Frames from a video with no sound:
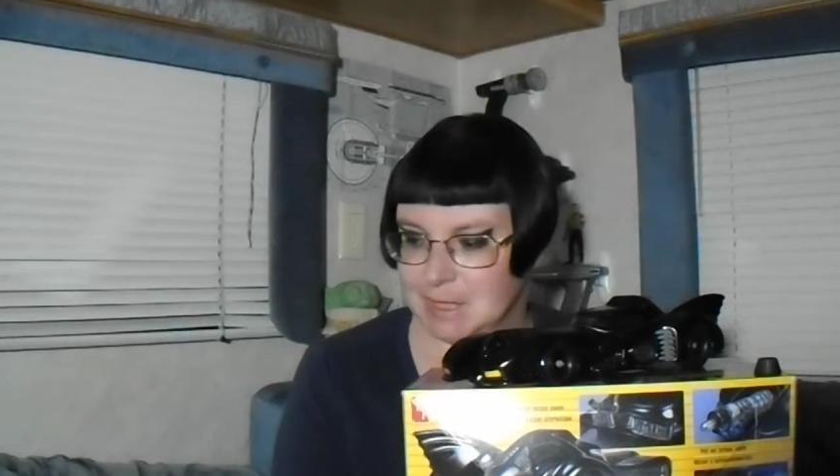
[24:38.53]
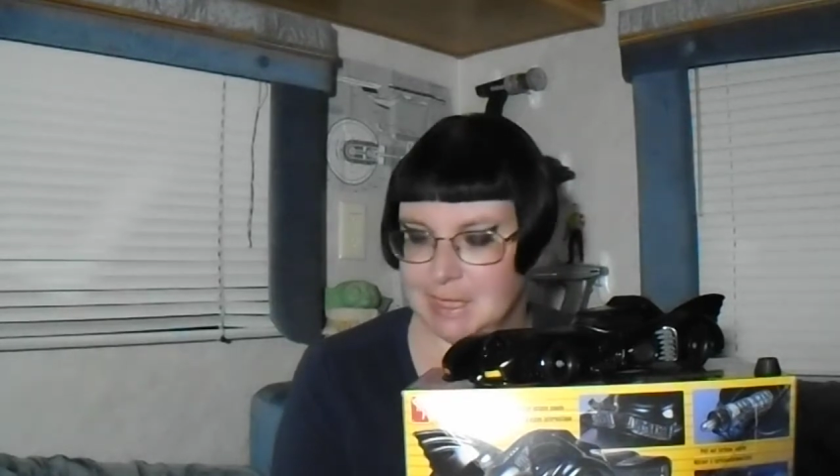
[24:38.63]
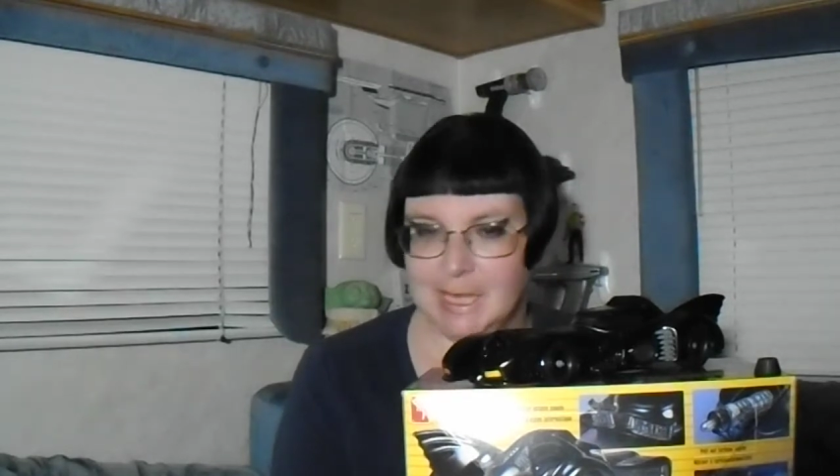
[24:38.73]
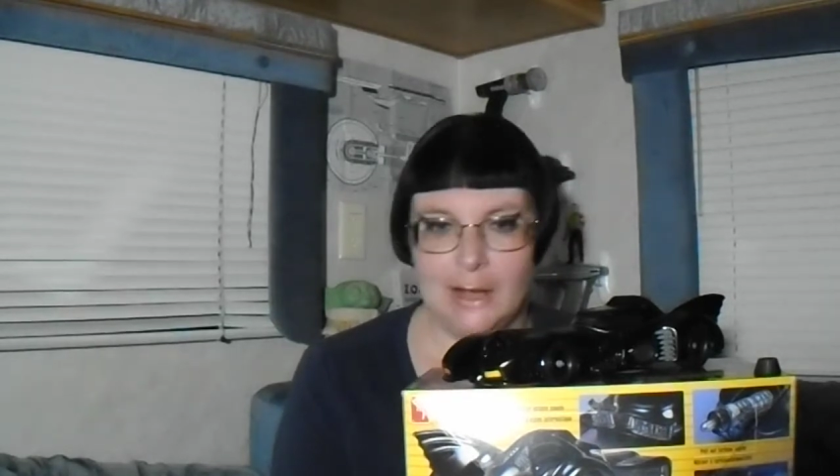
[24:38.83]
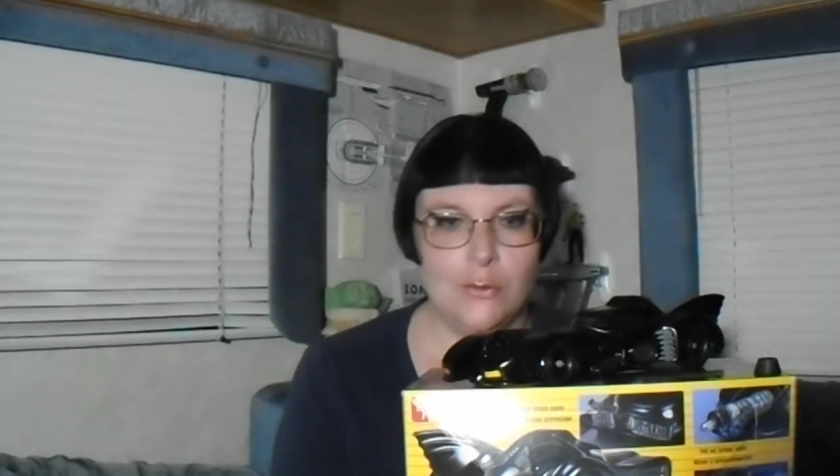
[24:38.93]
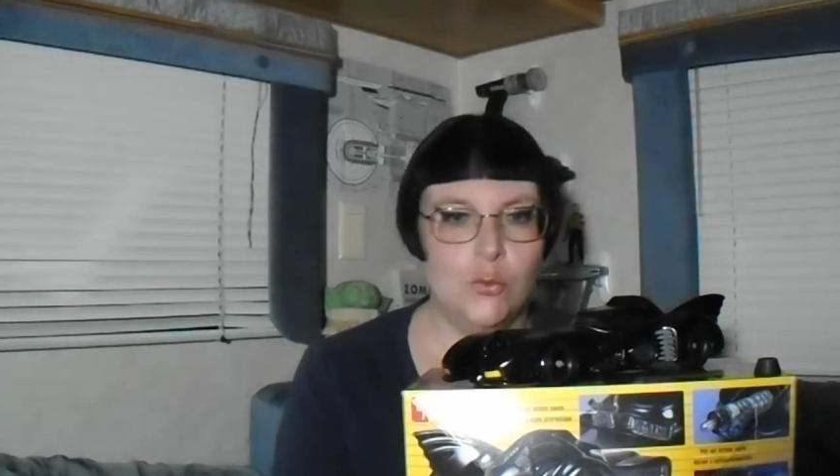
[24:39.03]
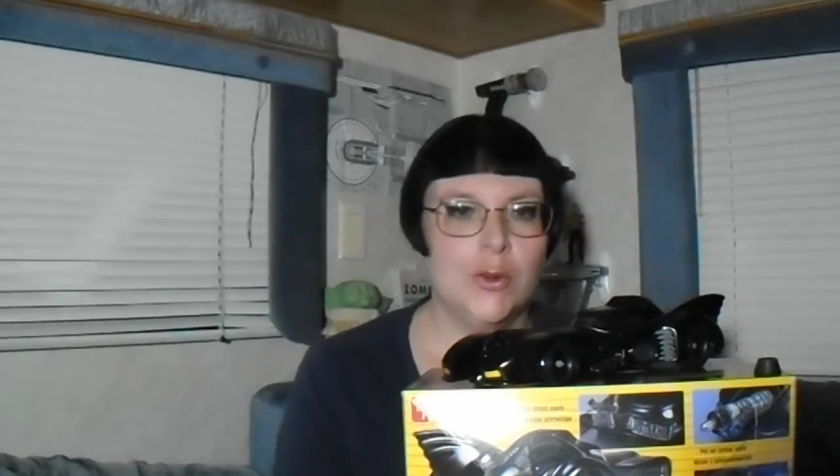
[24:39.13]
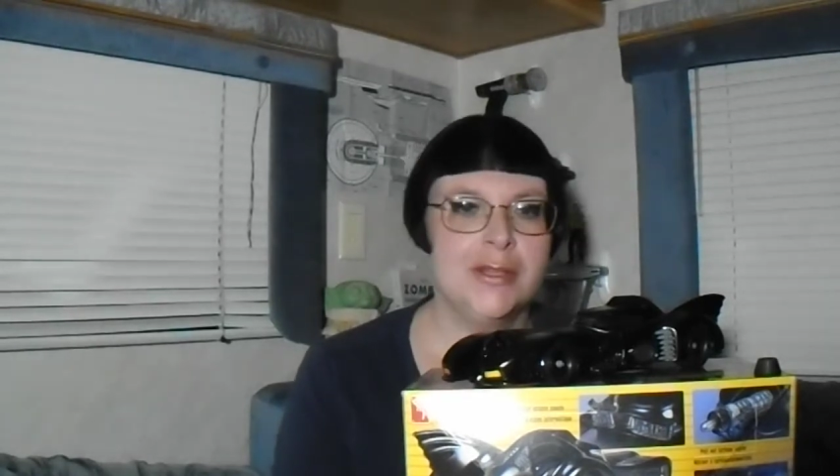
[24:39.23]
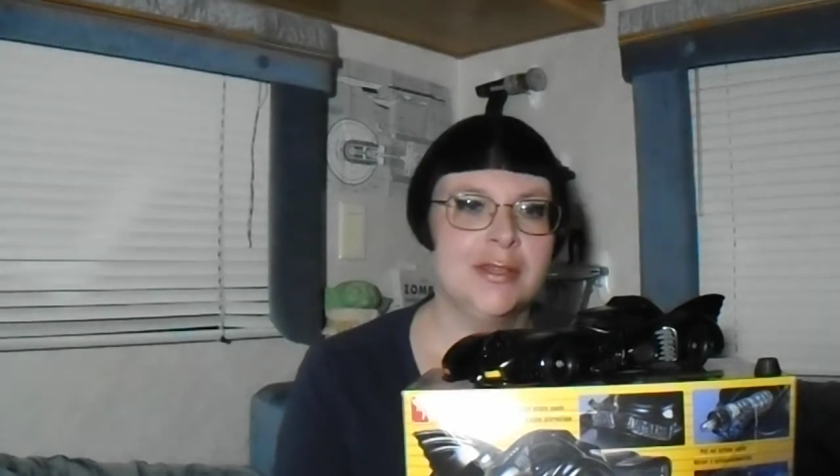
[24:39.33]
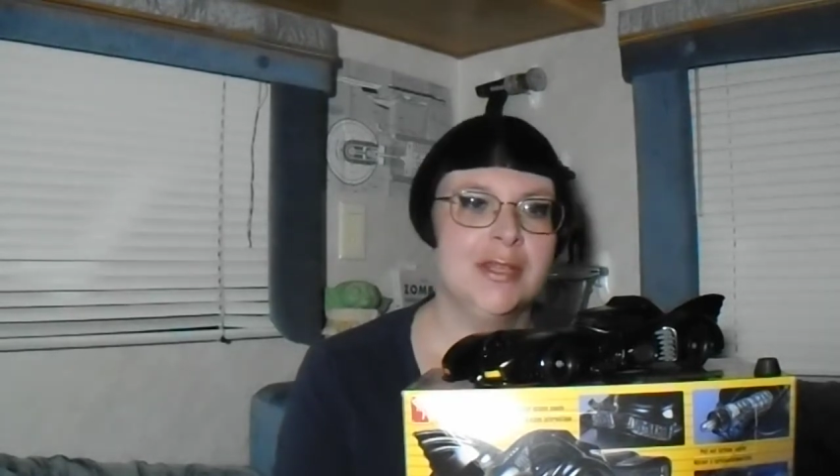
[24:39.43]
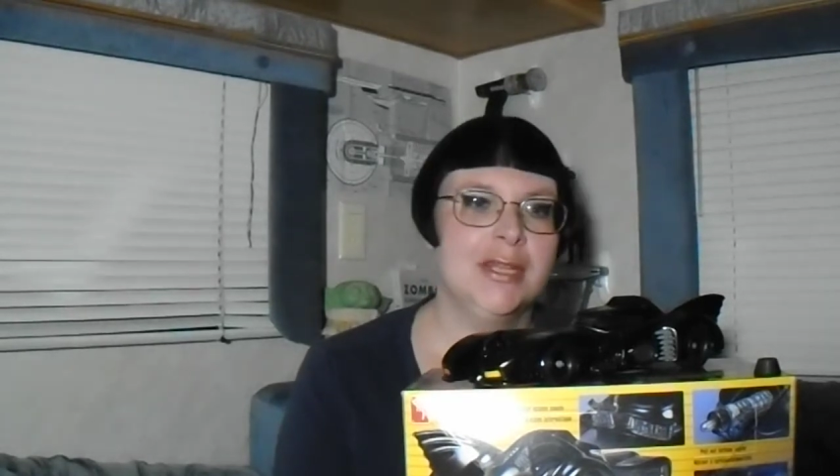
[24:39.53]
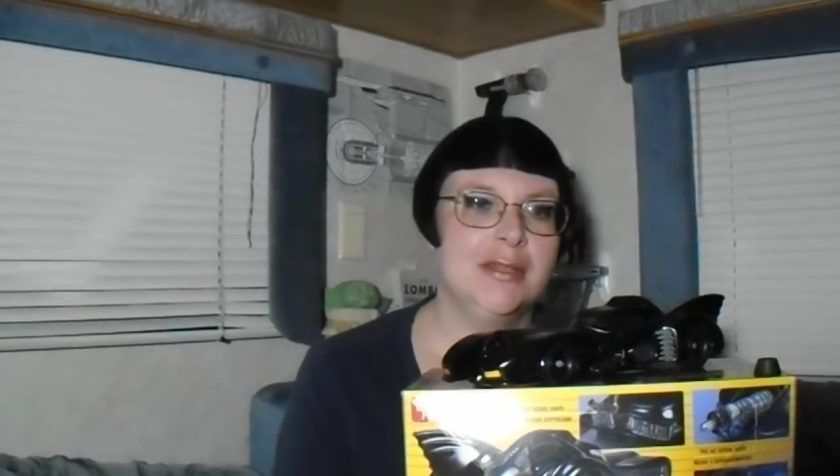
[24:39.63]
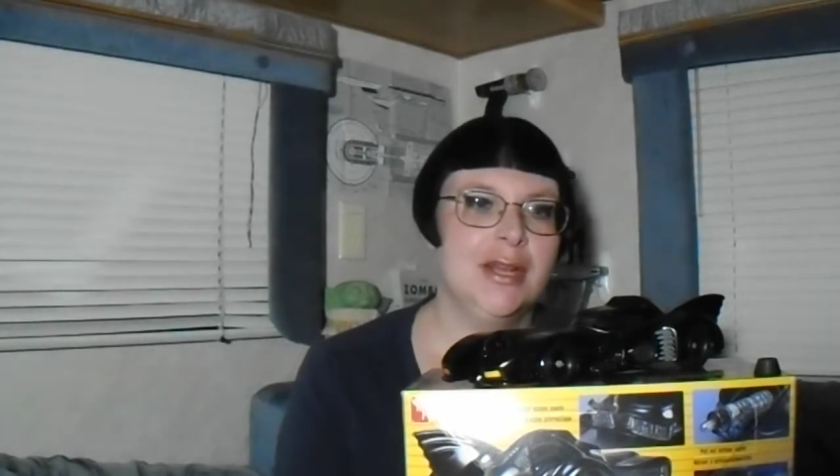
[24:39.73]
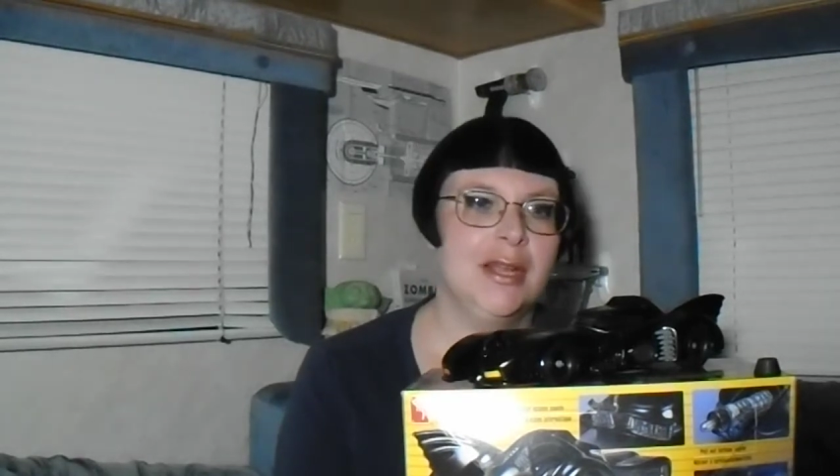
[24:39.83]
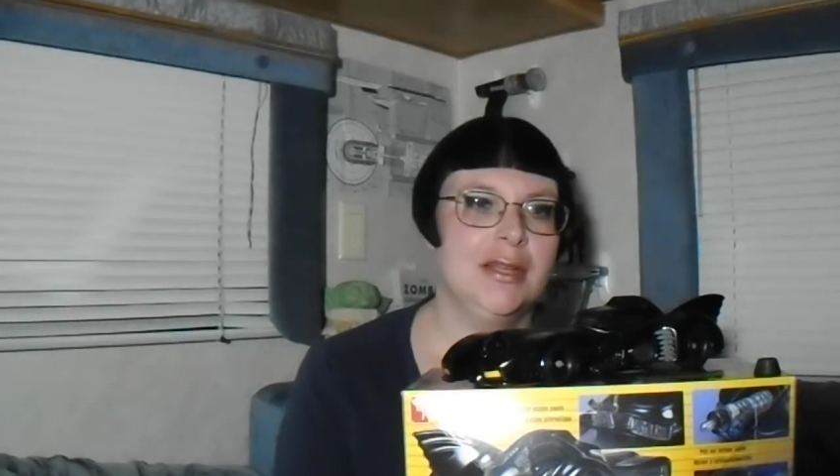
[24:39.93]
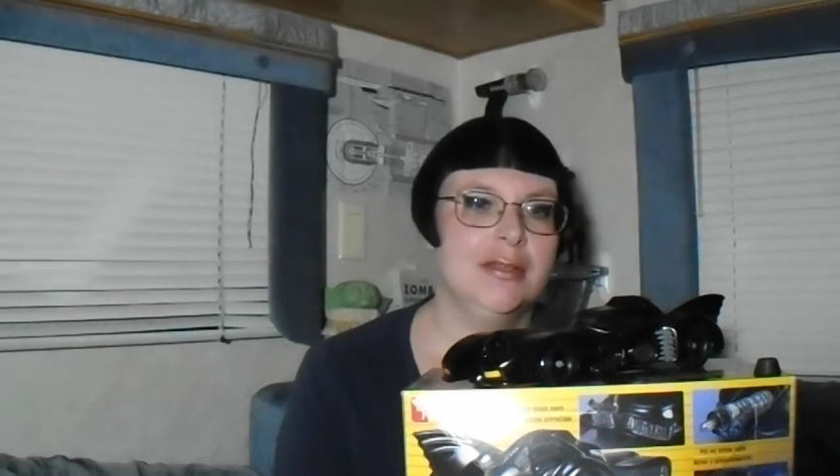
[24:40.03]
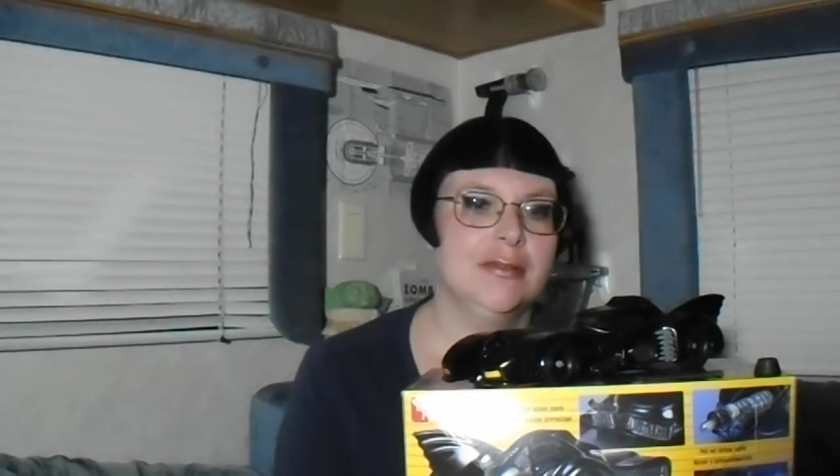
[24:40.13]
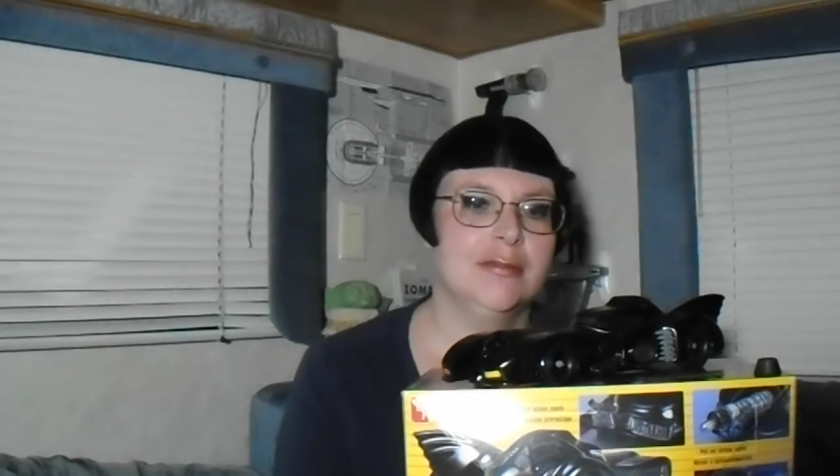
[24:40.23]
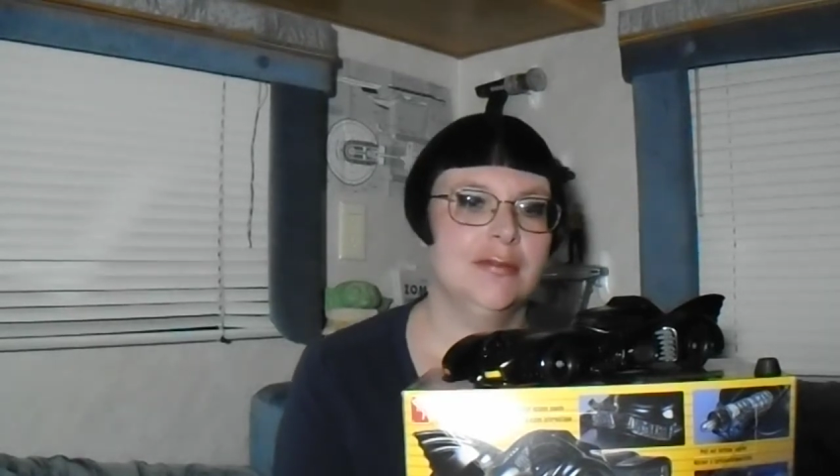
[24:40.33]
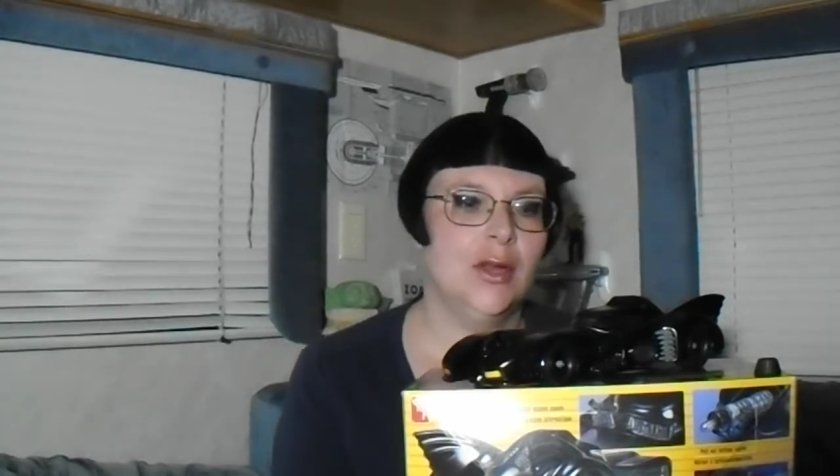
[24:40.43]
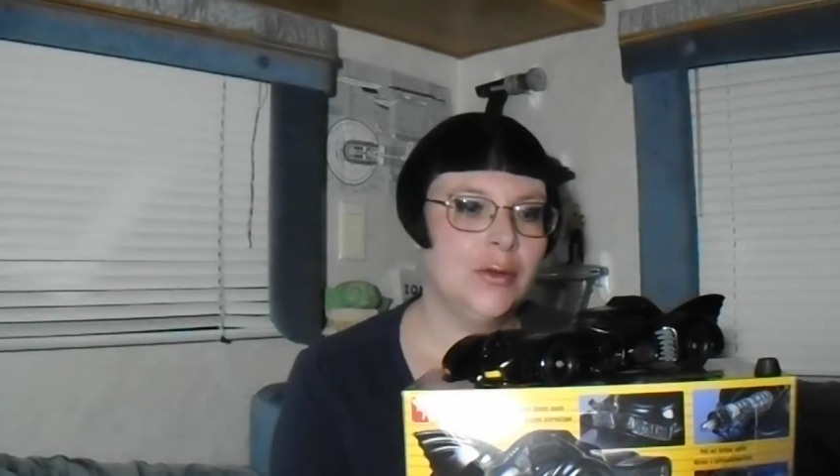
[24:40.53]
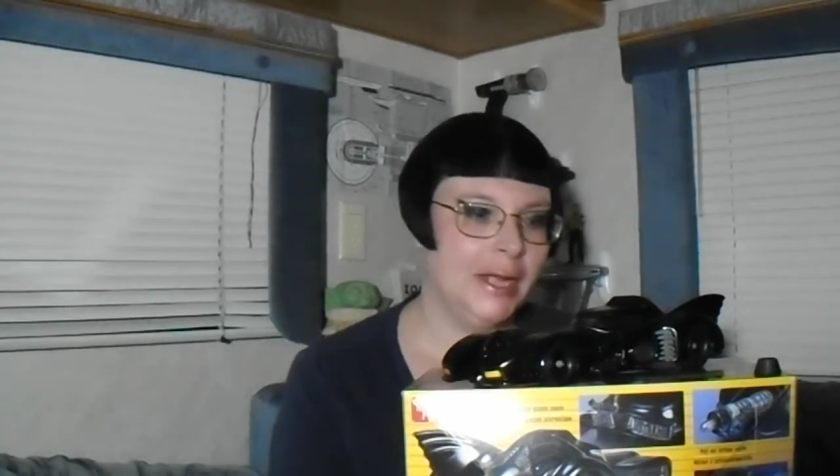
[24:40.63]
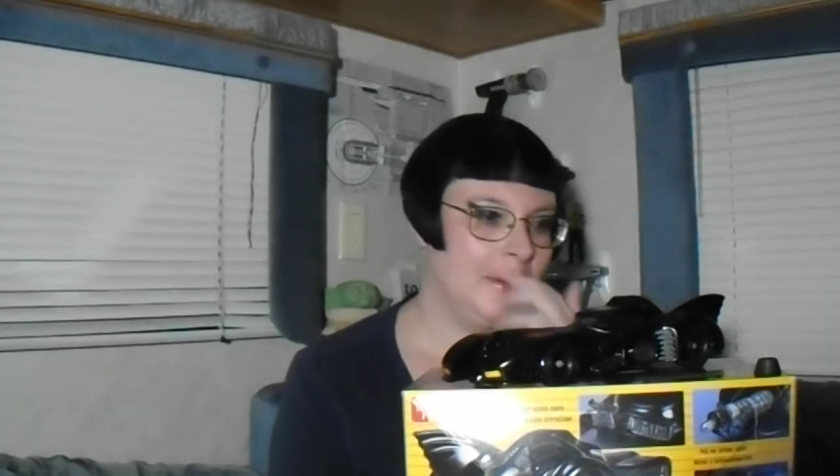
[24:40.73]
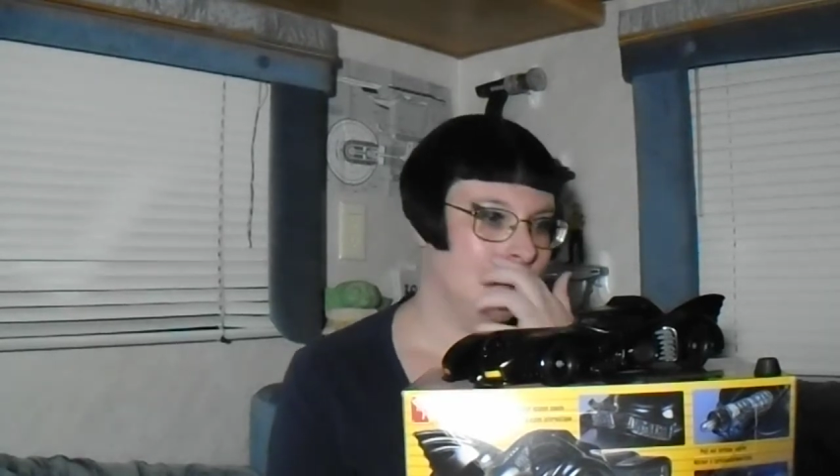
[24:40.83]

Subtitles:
Now, one thing that okay,